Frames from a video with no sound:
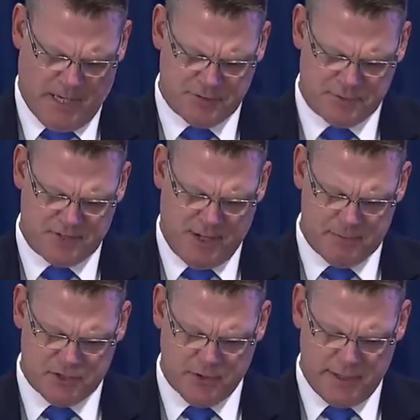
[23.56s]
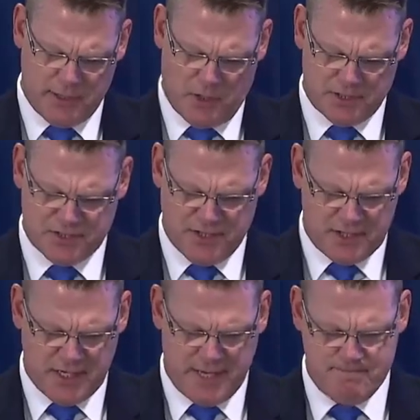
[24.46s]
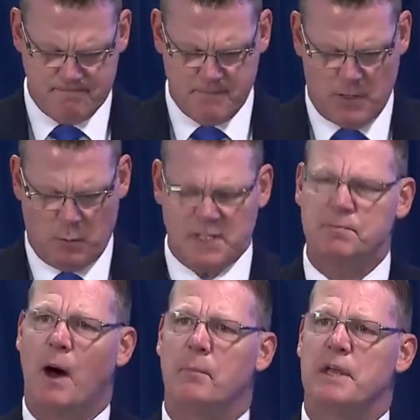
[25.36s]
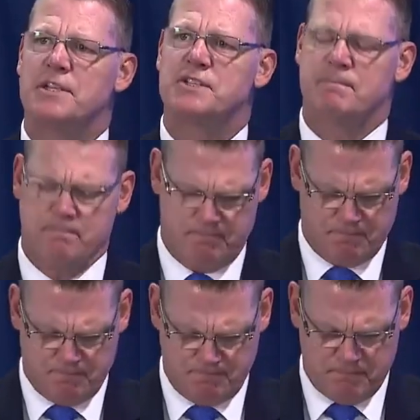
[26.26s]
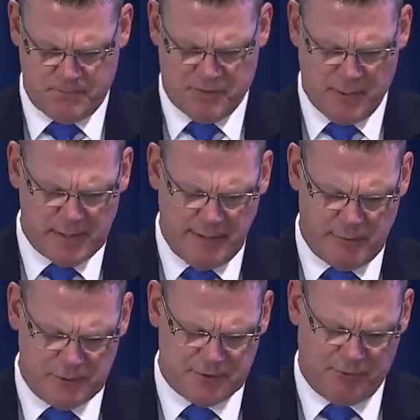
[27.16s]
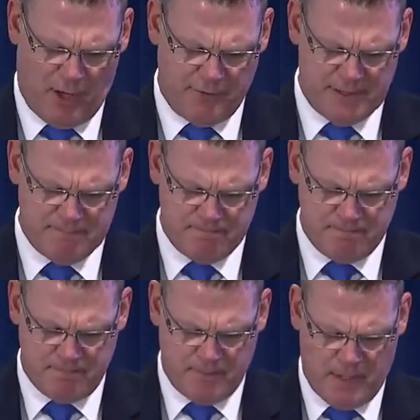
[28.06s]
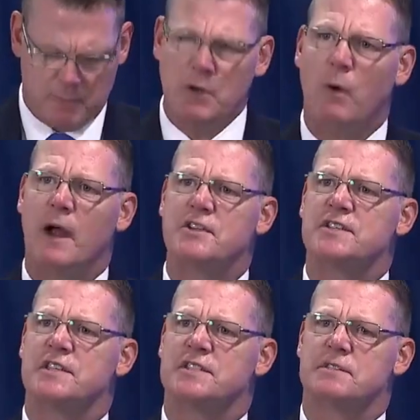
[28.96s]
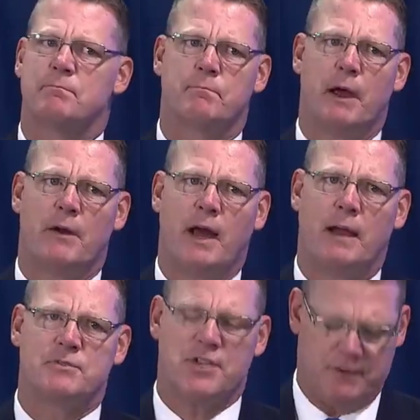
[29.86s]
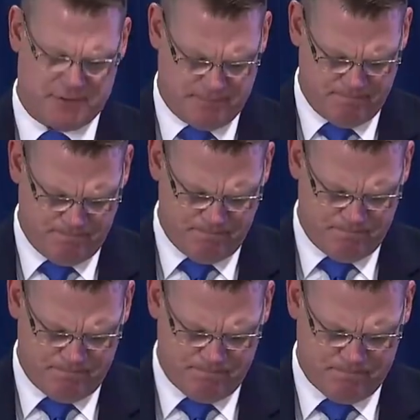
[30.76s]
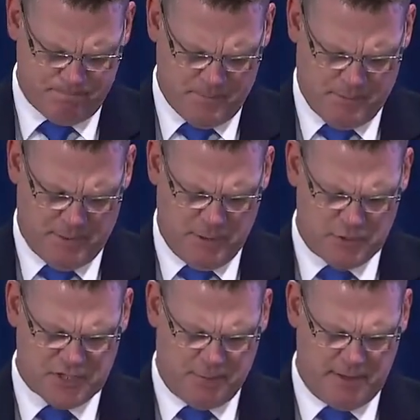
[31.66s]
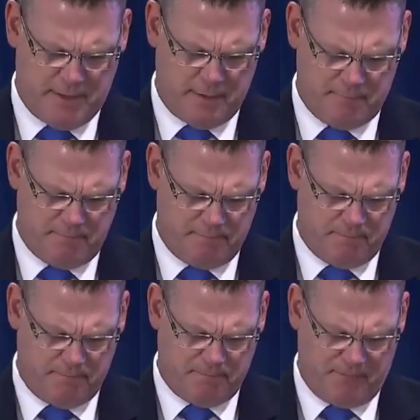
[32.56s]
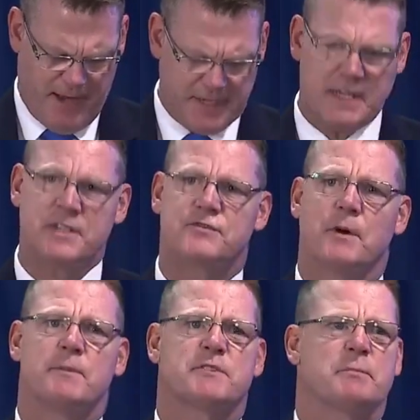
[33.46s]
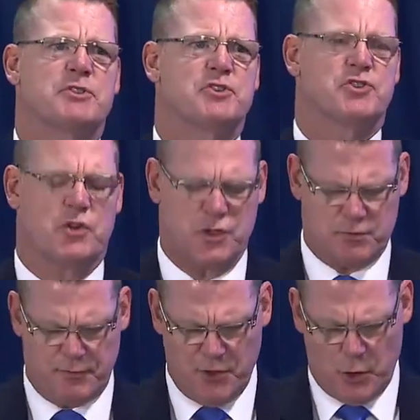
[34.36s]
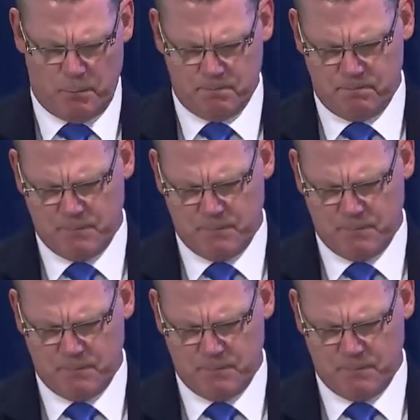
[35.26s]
As was demonstrated on Sunday in West Palm Beach, the threat level is evolving and requires this paradigm shift. But here are some of the findings from this Mission Assurance Review.